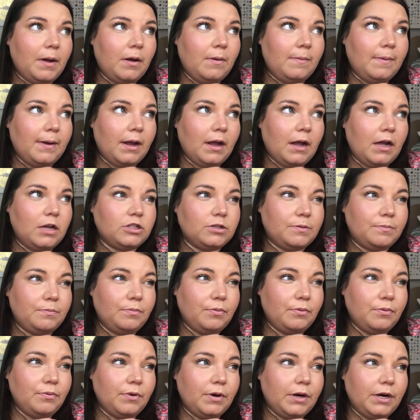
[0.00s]
oh my gosh, I'm
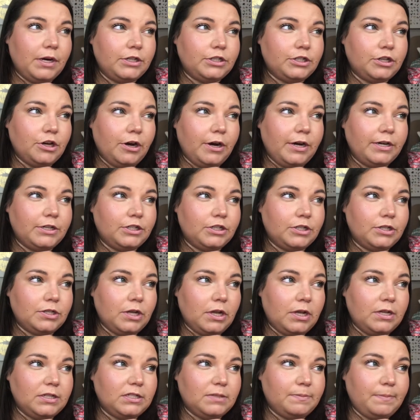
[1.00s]
pretty sure I just
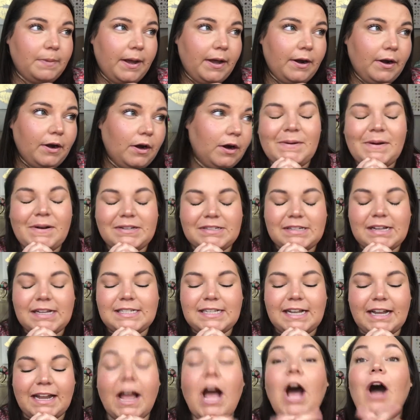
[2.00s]
saw a spider. What was I saying?